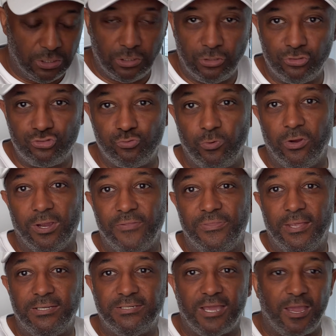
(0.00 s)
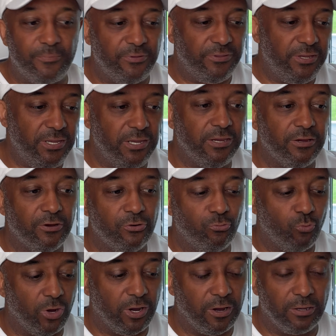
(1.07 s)
So we're at that time of the year
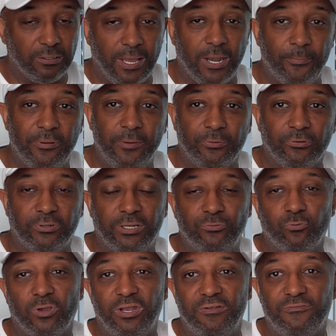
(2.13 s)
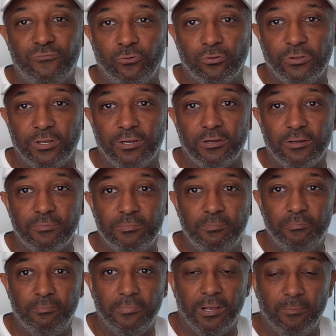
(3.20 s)
where a lot of people are getting ready for their
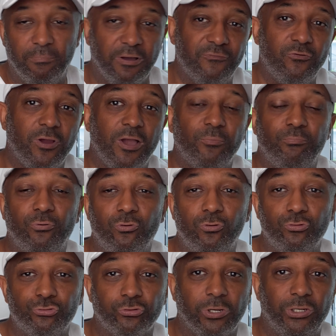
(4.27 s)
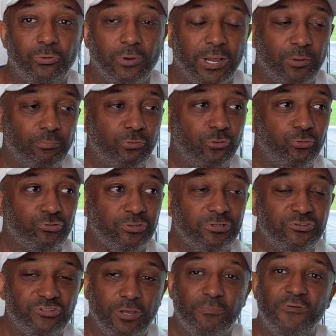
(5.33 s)
above ground pools or in ground pools. And
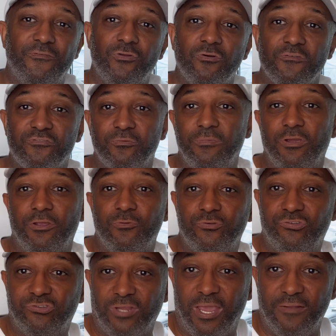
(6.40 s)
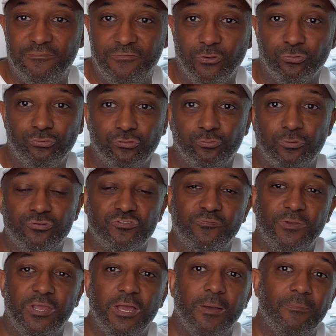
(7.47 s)
some of you are familiar with sand filters, which have
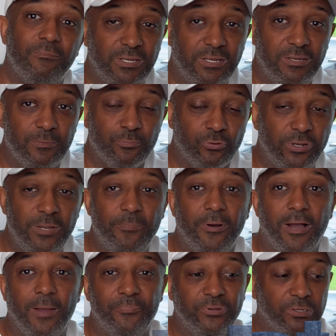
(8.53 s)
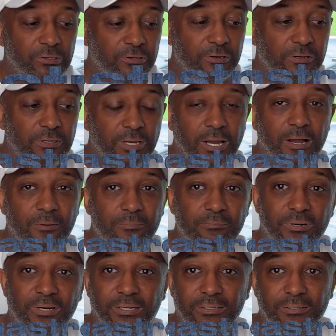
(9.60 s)
become pretty popular.
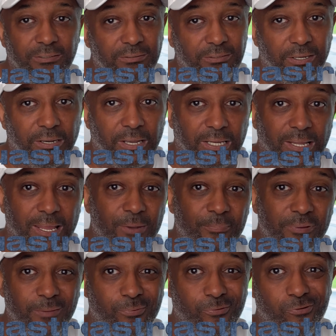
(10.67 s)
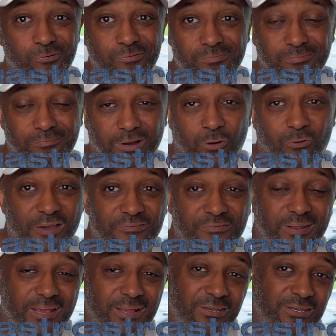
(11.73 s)
But unlike a lot of people, my wife
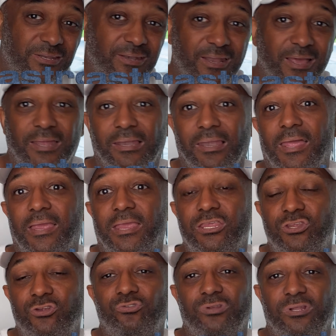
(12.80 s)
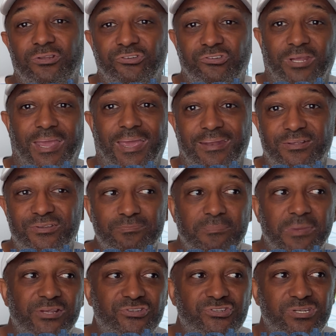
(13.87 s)
and I did not like using the sand. It's
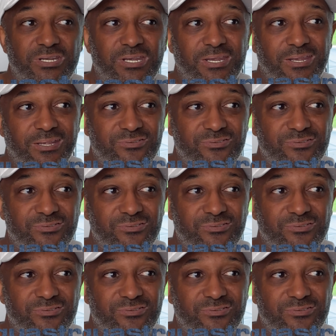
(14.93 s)
messy.